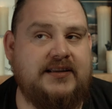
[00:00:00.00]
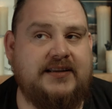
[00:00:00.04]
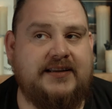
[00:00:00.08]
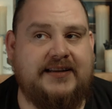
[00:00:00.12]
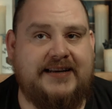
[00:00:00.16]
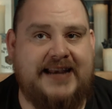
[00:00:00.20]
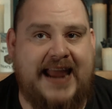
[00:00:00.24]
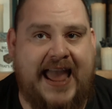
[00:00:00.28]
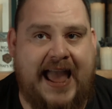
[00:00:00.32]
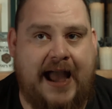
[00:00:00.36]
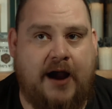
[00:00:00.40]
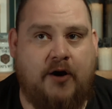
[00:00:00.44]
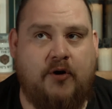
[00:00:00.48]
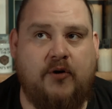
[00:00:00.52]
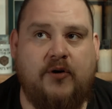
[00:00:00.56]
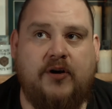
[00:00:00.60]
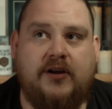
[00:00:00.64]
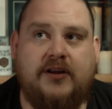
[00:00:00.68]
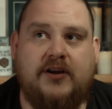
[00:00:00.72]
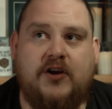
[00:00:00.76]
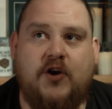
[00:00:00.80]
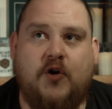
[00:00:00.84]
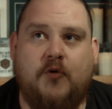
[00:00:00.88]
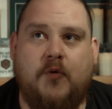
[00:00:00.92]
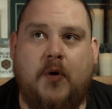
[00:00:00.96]
Now,
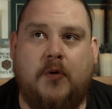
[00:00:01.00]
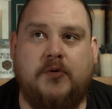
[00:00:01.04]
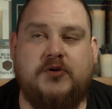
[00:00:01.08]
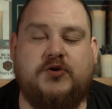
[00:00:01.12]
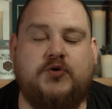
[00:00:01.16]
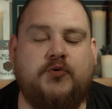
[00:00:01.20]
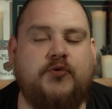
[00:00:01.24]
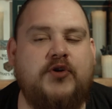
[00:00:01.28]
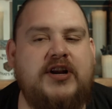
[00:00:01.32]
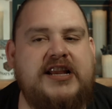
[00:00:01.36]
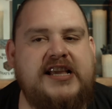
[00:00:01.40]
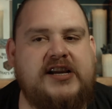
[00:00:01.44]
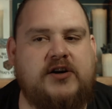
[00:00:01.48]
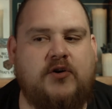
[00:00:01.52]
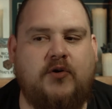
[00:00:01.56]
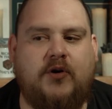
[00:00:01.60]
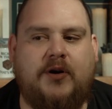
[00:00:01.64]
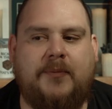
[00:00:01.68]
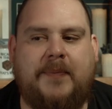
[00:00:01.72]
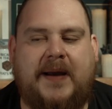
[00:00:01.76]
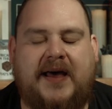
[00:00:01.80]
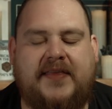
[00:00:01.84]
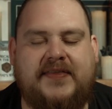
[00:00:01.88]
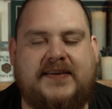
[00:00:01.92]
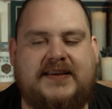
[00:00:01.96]
what was really cool
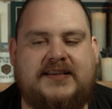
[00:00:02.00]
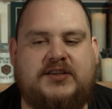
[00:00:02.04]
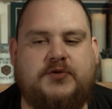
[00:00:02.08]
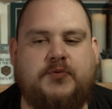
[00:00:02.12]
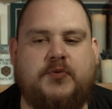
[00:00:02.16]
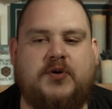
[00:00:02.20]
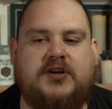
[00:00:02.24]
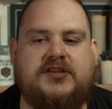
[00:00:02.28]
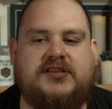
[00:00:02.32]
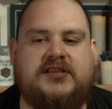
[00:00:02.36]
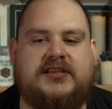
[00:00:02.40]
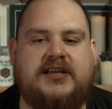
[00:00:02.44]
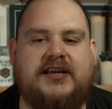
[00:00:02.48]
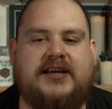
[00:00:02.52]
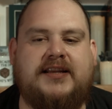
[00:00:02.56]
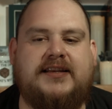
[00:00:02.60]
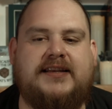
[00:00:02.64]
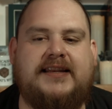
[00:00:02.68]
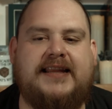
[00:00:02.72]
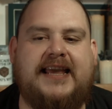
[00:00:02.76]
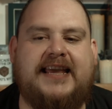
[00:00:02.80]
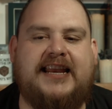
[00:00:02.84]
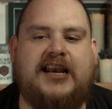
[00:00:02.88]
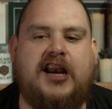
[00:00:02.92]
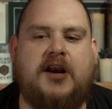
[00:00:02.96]
about this was that
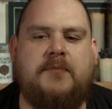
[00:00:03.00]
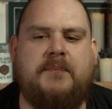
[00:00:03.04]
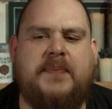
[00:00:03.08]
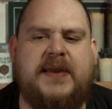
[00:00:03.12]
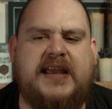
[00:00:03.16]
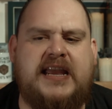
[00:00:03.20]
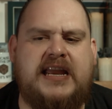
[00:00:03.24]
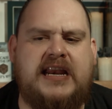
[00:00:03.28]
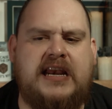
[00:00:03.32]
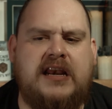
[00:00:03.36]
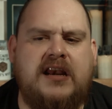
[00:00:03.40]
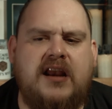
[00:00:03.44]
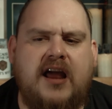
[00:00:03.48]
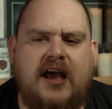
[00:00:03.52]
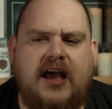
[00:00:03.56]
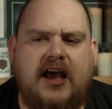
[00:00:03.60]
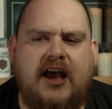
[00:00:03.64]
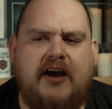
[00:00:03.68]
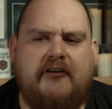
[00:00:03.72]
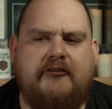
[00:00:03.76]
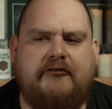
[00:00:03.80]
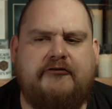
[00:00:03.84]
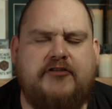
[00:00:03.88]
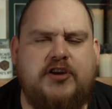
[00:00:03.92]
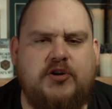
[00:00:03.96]
it had been
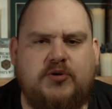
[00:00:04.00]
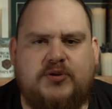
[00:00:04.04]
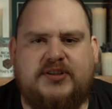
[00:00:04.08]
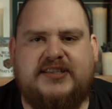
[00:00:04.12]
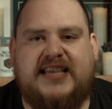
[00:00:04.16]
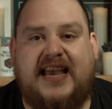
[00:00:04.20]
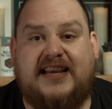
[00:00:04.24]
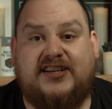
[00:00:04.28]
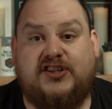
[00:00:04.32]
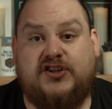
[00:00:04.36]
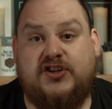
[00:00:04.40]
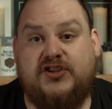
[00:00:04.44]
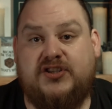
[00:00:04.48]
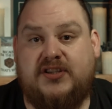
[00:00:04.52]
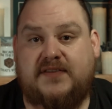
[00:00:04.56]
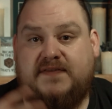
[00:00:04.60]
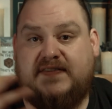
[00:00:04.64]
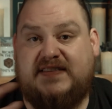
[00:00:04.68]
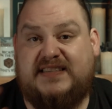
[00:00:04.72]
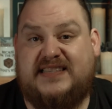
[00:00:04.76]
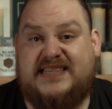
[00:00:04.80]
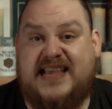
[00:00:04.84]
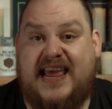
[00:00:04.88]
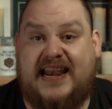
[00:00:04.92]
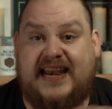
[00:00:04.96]
a few sessions of
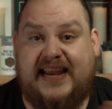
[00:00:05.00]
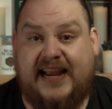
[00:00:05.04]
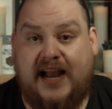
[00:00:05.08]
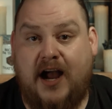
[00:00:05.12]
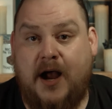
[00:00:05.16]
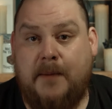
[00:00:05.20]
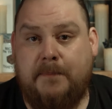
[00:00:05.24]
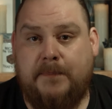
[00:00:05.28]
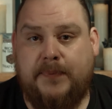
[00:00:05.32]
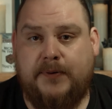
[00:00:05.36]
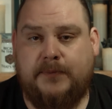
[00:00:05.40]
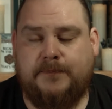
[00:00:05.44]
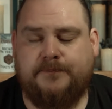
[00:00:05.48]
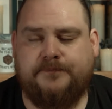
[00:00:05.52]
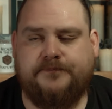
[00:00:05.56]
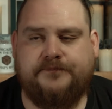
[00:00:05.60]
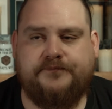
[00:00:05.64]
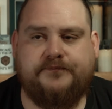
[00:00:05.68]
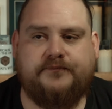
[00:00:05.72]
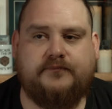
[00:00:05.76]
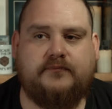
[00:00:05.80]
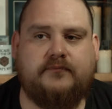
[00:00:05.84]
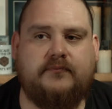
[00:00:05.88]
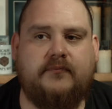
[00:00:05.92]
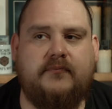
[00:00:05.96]
setting up,
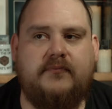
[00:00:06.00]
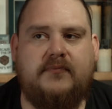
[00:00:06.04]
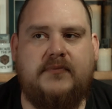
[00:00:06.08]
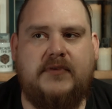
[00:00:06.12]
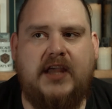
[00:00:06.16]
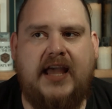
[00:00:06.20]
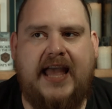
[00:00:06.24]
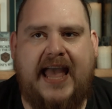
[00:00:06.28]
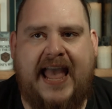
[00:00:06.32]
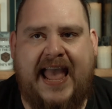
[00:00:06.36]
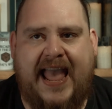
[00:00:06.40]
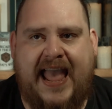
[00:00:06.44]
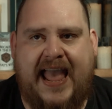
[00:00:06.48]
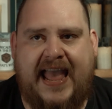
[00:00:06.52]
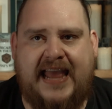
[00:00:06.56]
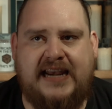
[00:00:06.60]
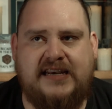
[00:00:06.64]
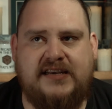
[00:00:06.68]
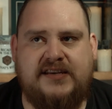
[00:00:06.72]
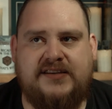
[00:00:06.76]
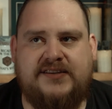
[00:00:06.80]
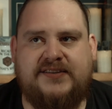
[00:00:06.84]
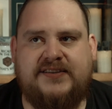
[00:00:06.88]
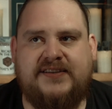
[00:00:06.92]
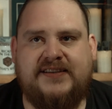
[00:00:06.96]

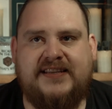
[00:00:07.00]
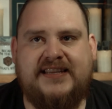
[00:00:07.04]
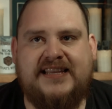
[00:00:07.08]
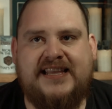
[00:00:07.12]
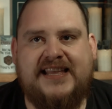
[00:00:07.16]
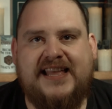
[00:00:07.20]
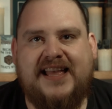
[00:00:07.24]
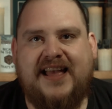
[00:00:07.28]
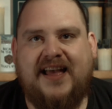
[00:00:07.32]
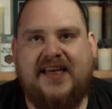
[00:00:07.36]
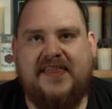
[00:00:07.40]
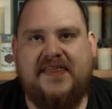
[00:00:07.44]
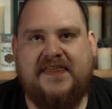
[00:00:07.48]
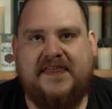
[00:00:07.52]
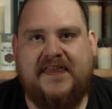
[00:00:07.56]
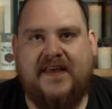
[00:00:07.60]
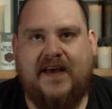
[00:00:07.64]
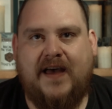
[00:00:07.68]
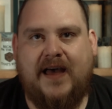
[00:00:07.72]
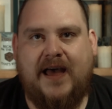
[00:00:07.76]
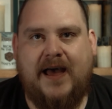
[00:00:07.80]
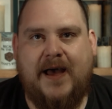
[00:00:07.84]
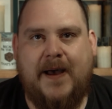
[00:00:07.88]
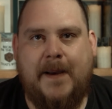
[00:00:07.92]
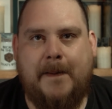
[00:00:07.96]
and
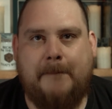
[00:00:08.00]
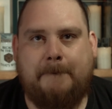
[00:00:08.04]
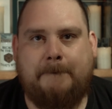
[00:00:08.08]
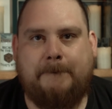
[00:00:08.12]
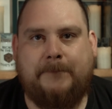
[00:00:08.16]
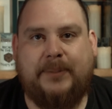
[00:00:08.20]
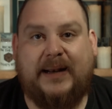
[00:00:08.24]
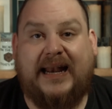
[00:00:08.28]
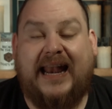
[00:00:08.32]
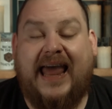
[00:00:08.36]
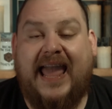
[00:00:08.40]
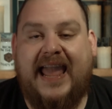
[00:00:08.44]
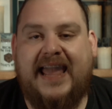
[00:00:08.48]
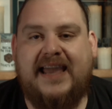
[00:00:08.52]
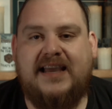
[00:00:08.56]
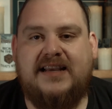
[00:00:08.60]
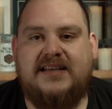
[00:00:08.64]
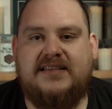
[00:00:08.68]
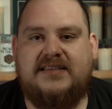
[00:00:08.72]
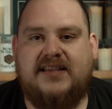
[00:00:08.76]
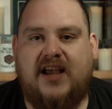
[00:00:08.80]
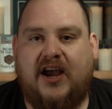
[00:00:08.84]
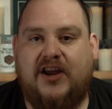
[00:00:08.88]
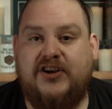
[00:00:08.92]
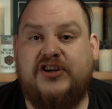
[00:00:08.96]
the
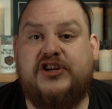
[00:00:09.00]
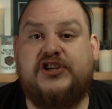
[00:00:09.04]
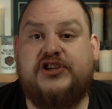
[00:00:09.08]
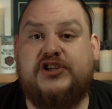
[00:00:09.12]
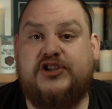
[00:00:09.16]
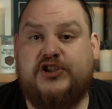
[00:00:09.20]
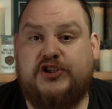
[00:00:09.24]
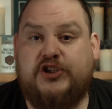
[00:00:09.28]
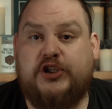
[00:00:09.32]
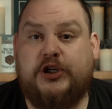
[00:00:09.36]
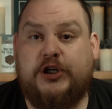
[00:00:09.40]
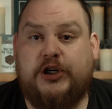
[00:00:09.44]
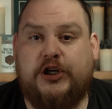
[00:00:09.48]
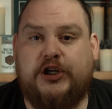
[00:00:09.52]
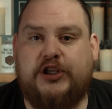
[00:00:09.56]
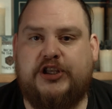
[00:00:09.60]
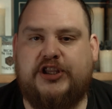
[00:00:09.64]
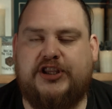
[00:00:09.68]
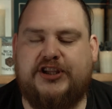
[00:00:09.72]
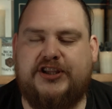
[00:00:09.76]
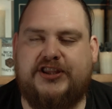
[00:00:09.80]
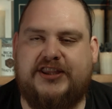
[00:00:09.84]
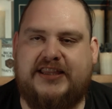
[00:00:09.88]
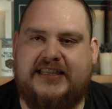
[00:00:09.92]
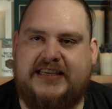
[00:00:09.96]
players understood
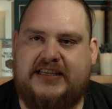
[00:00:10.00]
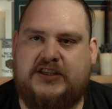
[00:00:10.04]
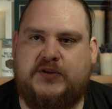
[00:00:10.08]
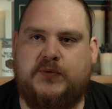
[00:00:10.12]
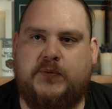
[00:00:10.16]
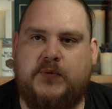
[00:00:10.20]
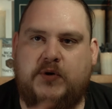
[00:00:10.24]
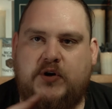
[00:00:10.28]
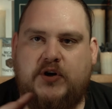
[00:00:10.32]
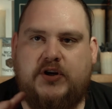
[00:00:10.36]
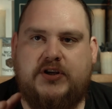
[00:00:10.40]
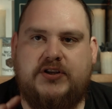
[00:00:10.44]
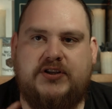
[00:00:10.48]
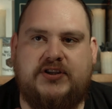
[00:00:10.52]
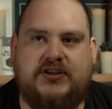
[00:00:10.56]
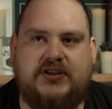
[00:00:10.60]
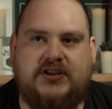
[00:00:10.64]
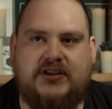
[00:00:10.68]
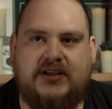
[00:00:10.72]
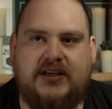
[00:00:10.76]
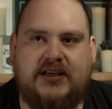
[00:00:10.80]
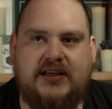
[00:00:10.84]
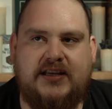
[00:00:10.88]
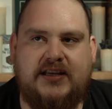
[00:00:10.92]
that this was